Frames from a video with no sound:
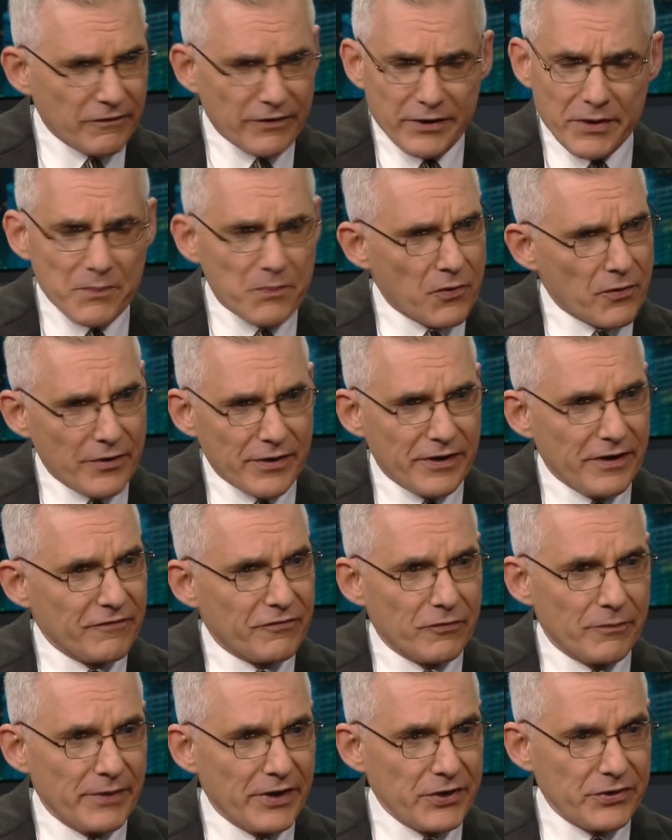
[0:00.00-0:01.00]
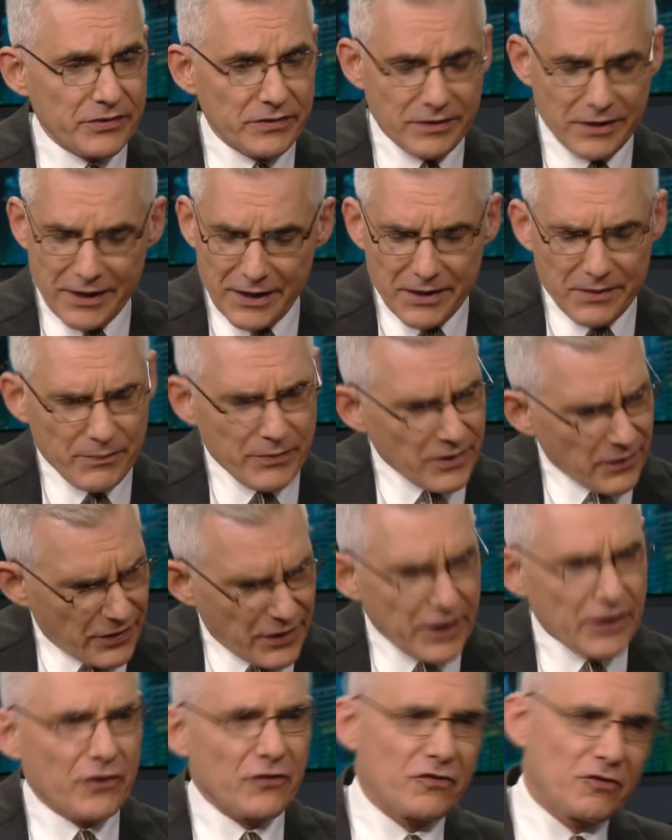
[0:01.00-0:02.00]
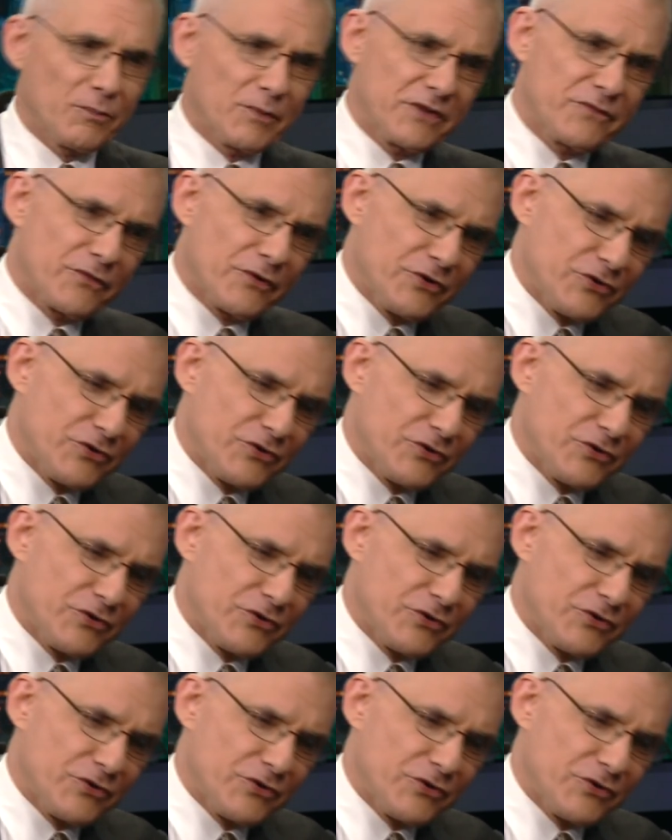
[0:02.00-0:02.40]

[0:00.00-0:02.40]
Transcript: very important information. Bill, thank you so much for